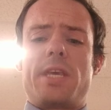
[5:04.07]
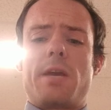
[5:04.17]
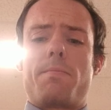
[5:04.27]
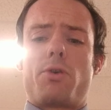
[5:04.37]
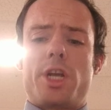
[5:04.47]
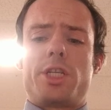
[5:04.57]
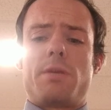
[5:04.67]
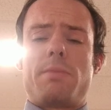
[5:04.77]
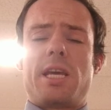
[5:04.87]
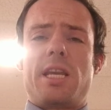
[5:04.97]
the
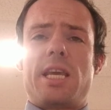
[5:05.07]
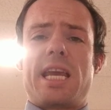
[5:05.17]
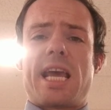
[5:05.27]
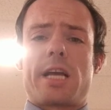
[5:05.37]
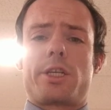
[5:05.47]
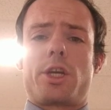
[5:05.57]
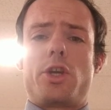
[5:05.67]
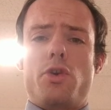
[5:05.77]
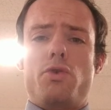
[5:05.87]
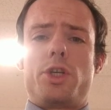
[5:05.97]
imprisonment and
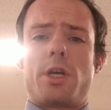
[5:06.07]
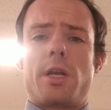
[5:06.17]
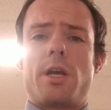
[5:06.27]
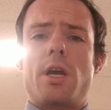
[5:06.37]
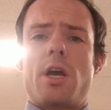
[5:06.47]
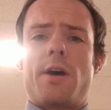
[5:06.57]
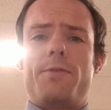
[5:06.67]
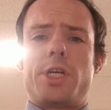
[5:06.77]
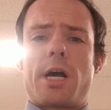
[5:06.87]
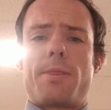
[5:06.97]
execution of
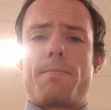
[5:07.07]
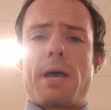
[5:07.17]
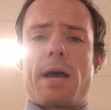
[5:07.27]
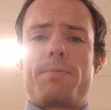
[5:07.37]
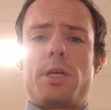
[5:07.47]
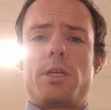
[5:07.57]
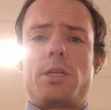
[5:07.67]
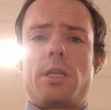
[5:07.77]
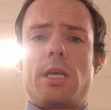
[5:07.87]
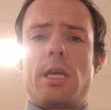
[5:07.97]
John the
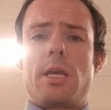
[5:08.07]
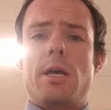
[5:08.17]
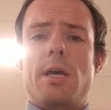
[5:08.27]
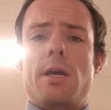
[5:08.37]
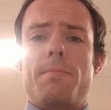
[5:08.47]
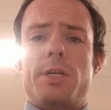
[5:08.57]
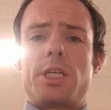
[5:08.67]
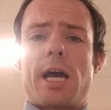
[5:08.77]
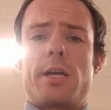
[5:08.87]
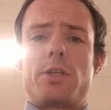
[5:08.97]
Baptist, the
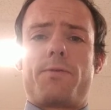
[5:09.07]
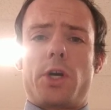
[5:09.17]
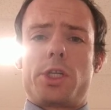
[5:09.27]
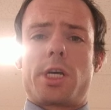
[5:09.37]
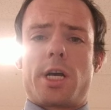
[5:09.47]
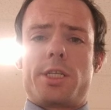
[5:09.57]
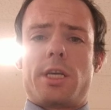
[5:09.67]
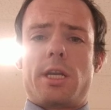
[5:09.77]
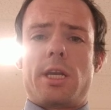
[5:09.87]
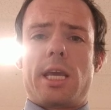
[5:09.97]
Messiah's first
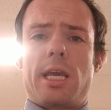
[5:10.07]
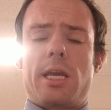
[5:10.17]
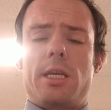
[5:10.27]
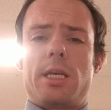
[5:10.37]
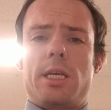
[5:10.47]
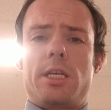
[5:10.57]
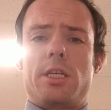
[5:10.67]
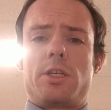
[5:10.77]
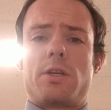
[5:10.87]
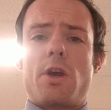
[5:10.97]
cousin and
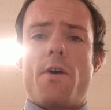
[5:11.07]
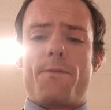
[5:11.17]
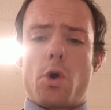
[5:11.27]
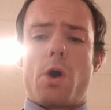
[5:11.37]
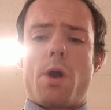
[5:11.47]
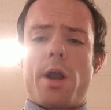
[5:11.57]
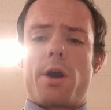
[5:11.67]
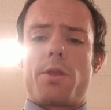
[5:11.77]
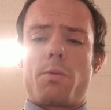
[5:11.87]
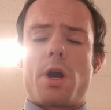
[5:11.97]
his
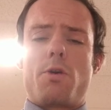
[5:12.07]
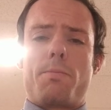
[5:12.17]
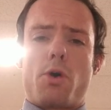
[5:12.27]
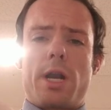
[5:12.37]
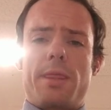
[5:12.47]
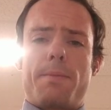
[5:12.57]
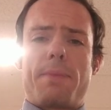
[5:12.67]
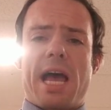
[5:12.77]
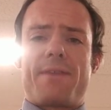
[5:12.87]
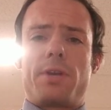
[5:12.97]
forerunner, the one who pointed the
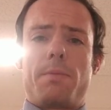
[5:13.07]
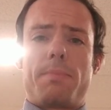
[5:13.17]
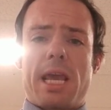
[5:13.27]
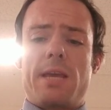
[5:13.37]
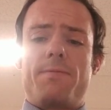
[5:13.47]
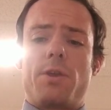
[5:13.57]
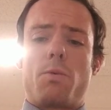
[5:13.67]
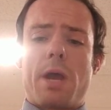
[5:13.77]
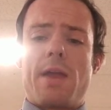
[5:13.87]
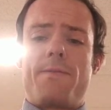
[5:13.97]
path and paved the
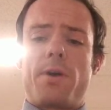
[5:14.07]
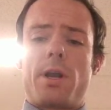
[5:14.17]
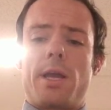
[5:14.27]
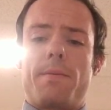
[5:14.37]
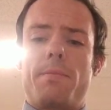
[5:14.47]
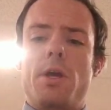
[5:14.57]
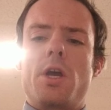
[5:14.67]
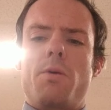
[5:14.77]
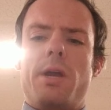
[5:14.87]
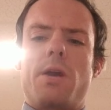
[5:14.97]
way for him.
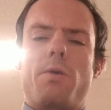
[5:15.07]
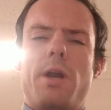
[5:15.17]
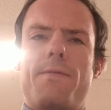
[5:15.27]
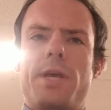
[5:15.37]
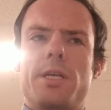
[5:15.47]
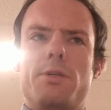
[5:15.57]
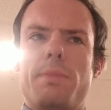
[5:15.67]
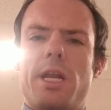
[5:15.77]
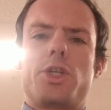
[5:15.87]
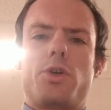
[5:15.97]
We can read of his
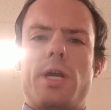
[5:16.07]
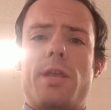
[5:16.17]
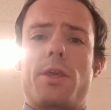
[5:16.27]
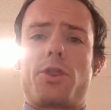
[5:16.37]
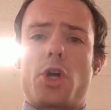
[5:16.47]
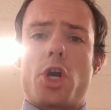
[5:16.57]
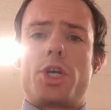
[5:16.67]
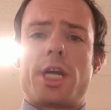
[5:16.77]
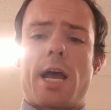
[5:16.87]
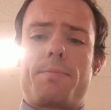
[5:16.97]
ministry in the 3rd
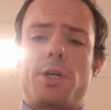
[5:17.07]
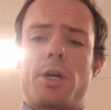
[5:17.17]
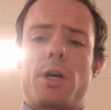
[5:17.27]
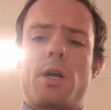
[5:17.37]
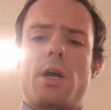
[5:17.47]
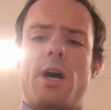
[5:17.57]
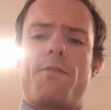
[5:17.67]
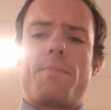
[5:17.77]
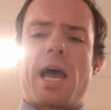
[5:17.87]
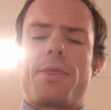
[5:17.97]
chapter
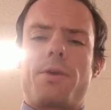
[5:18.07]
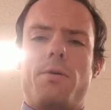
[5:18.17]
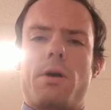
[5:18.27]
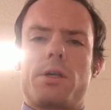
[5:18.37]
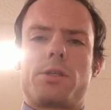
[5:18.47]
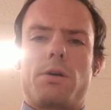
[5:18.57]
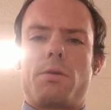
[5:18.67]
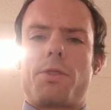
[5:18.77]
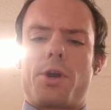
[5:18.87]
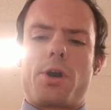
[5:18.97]
of Matthew, also
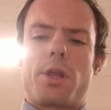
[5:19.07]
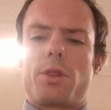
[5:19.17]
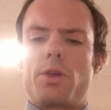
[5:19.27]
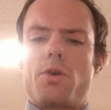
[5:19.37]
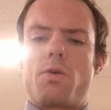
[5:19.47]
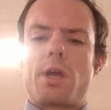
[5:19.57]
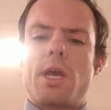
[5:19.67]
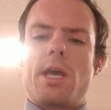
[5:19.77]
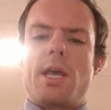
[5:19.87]
3rd in Luke.